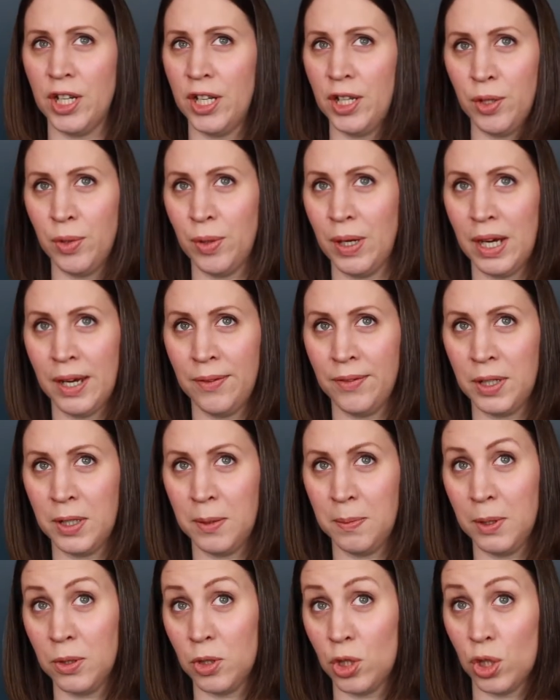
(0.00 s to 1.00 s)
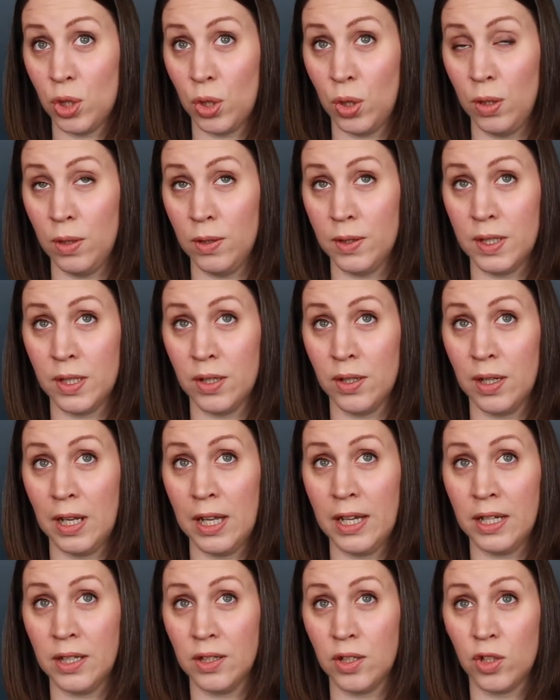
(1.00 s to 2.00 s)
I know I have a couple of shawls. They're
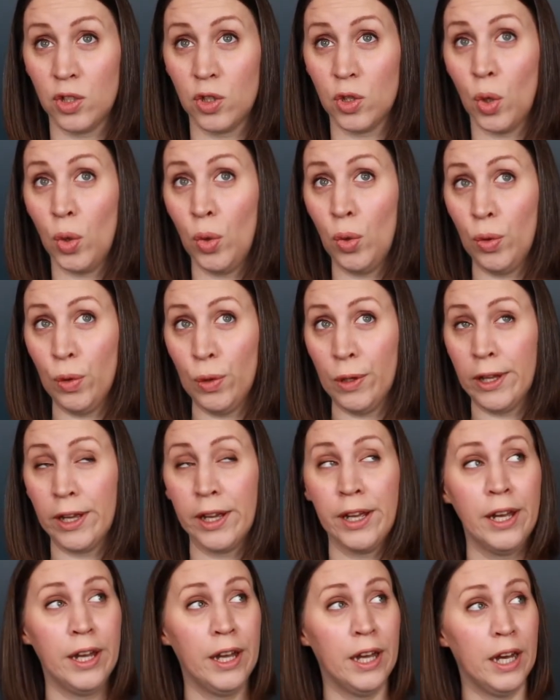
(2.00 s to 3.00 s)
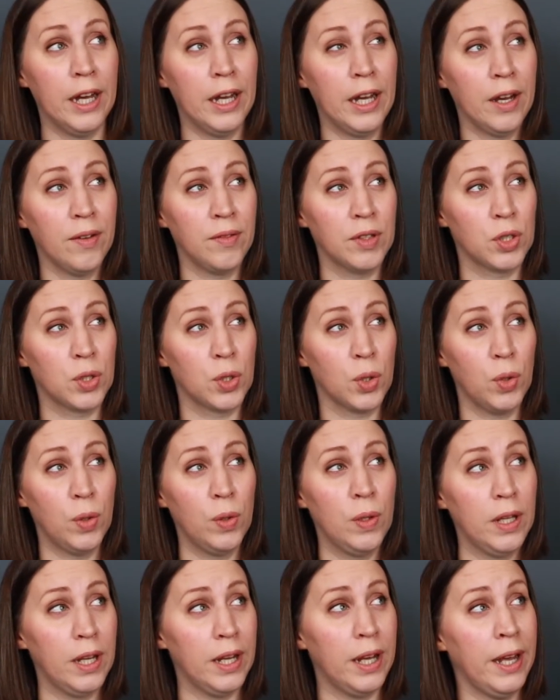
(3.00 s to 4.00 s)
like a stole. I have a
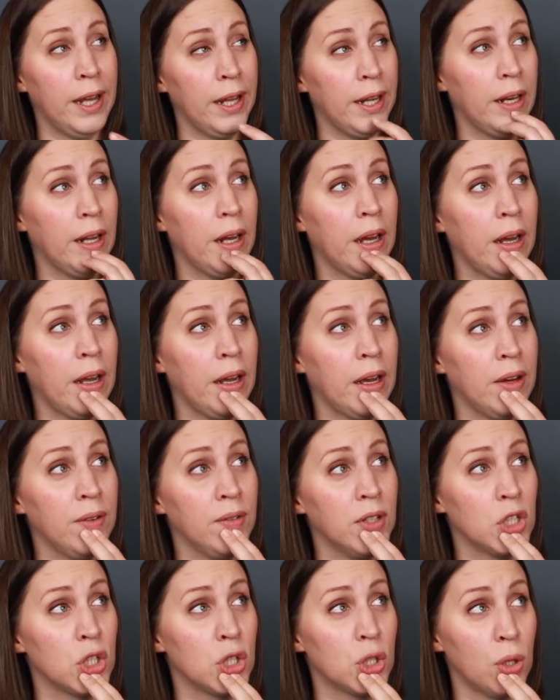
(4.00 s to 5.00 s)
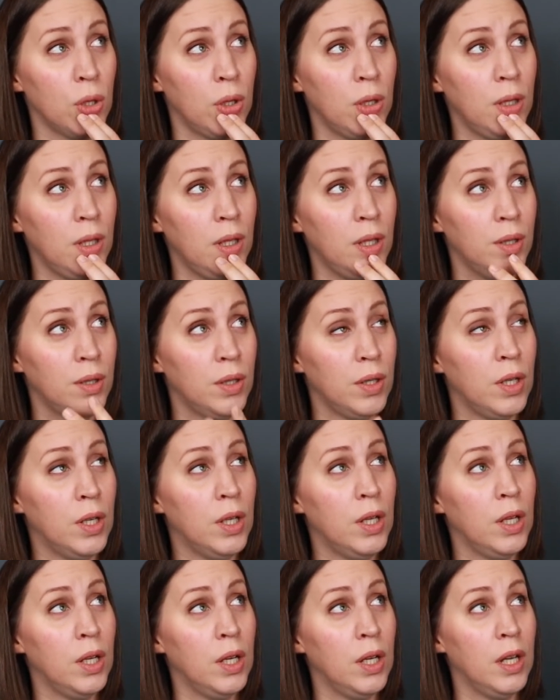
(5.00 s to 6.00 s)
stole and I have a shawl
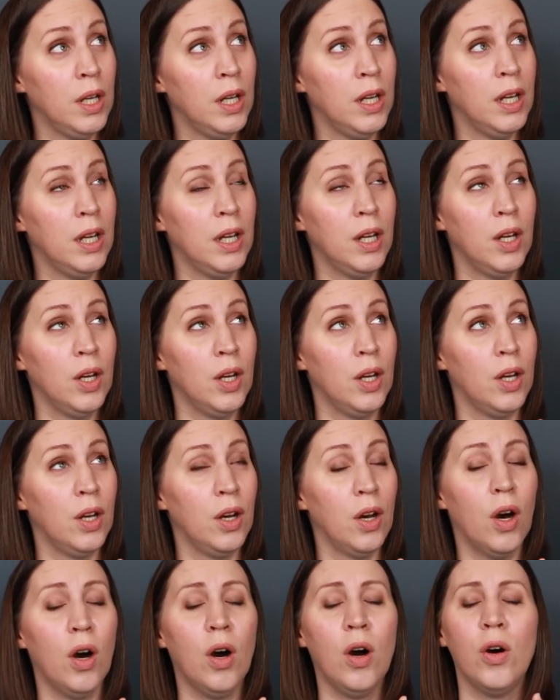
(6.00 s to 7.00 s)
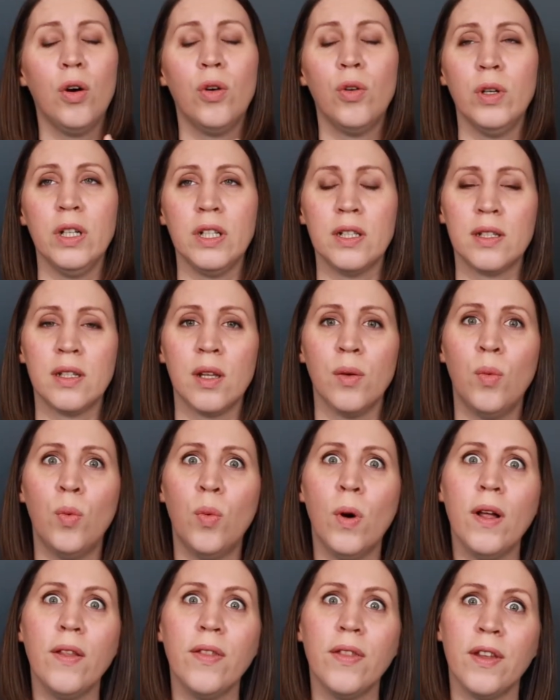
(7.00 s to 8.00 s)
Oh, it's the
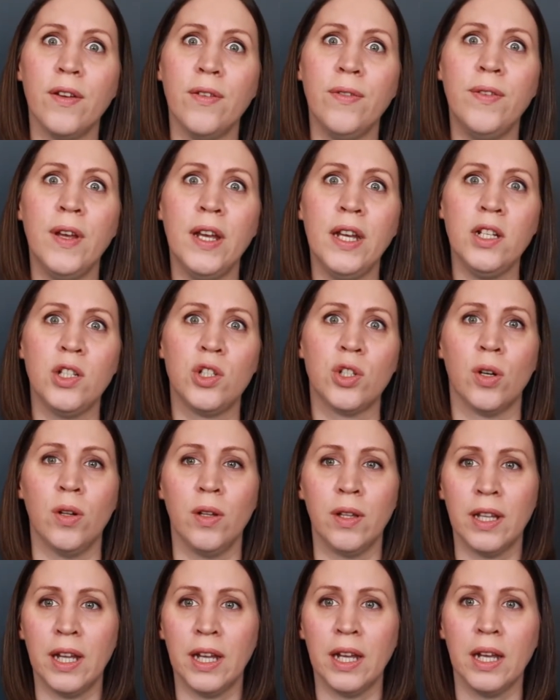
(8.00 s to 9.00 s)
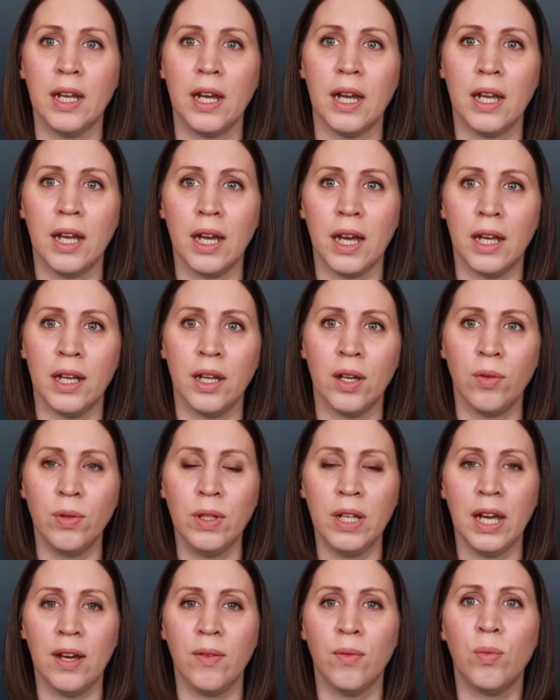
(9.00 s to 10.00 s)
What the Facial. I
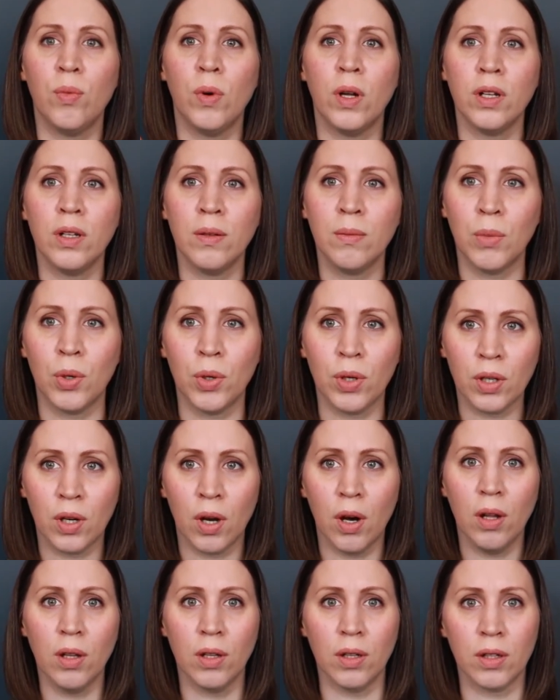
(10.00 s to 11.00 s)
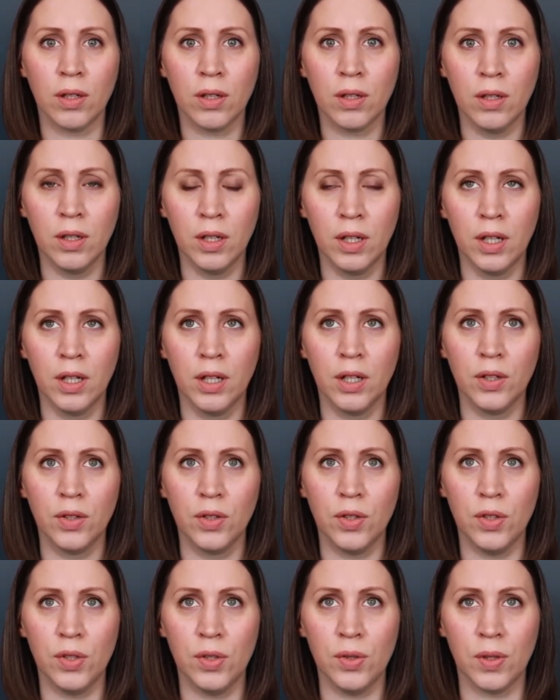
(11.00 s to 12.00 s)
only have one more color
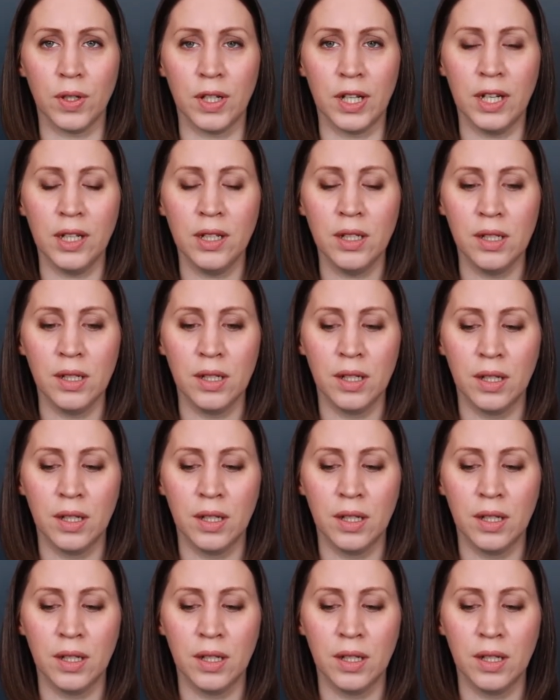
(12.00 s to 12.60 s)
to do on it.